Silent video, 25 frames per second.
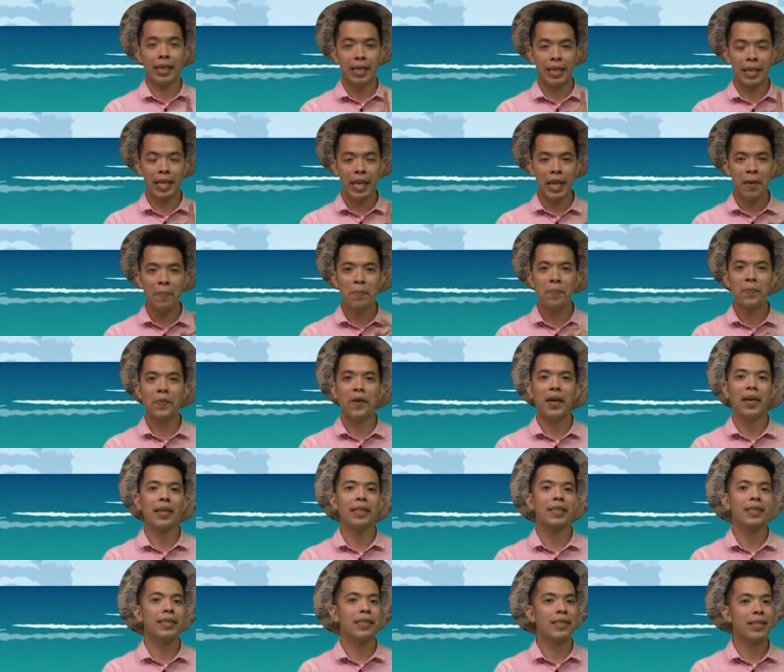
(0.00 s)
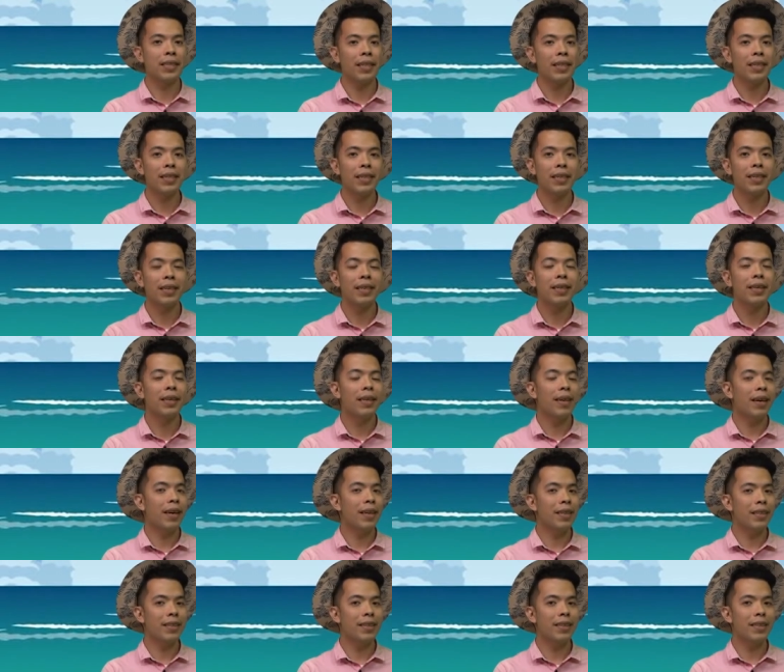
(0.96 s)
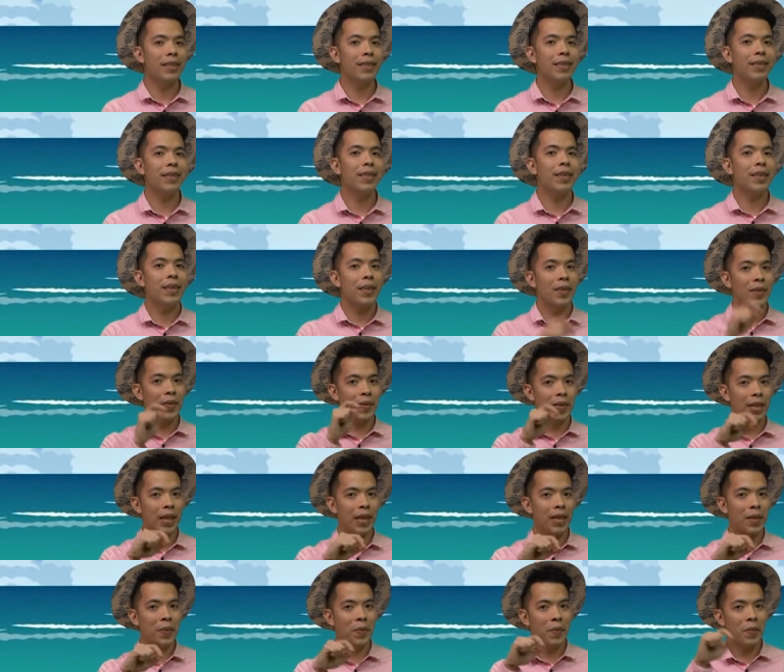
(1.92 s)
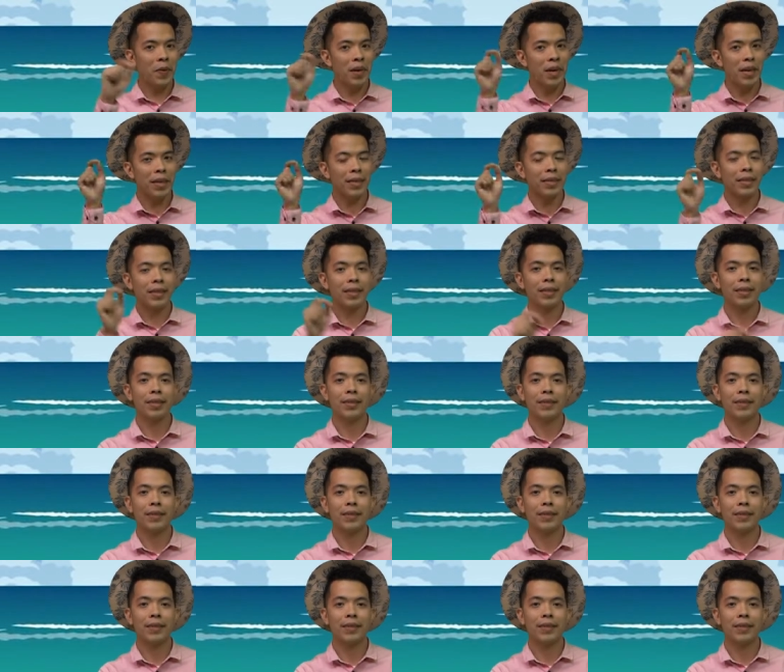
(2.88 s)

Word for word: Keep practicing until you get it right.